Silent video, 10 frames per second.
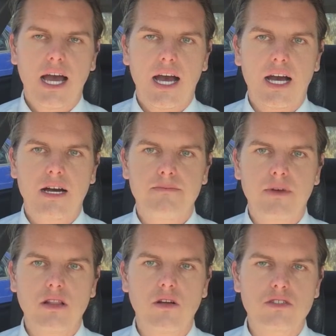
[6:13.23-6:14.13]

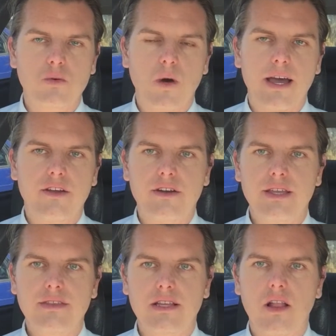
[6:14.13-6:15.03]
along the way or
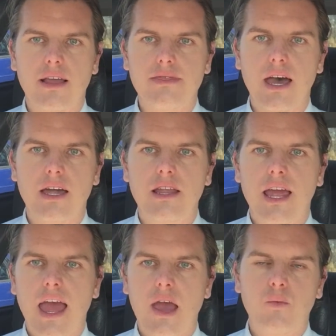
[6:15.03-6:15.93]
anything like that.
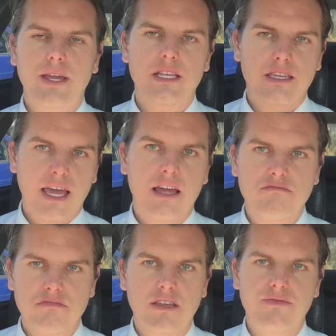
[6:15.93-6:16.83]
And we
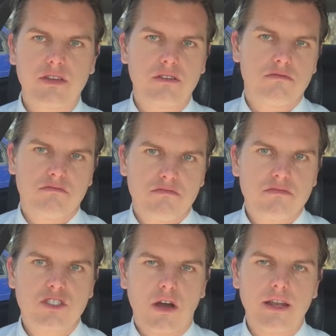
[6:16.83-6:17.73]
can, if you
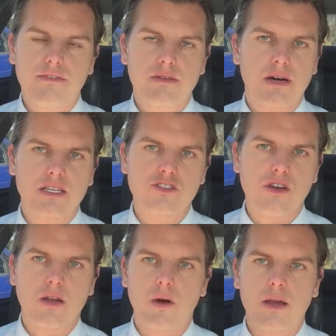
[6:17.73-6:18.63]
don't have the money
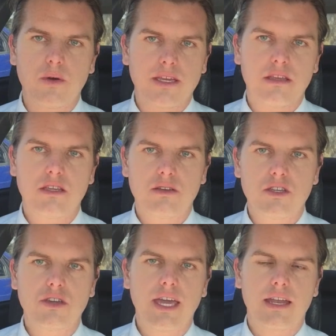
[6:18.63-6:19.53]
straight away,
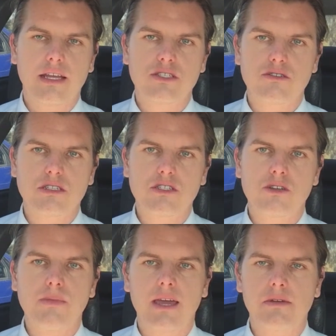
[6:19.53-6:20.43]
you can enter
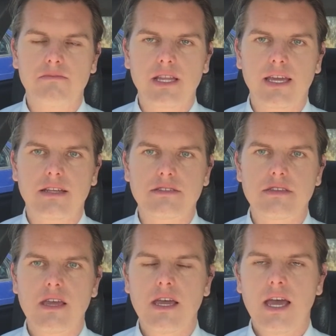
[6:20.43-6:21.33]
into payment
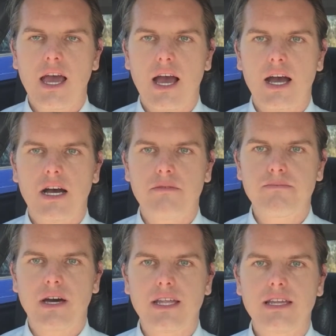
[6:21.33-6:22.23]
plans.
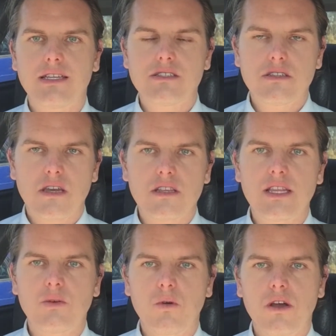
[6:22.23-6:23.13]
But it is
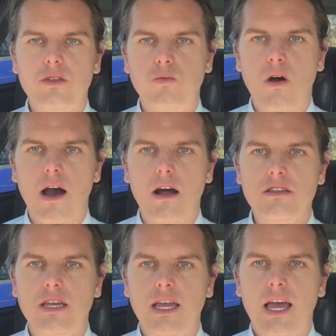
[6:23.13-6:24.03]
certainly
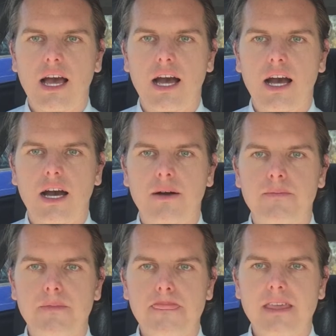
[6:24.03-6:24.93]
worthwhile
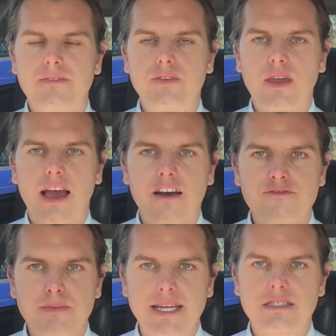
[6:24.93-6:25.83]
if you
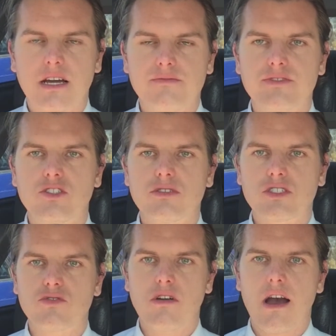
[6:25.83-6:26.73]
have been done for
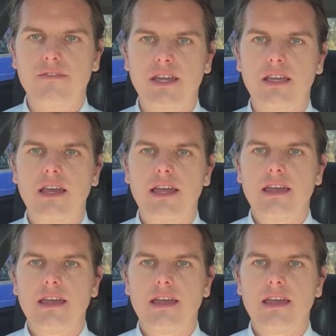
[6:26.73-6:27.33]
drink driving,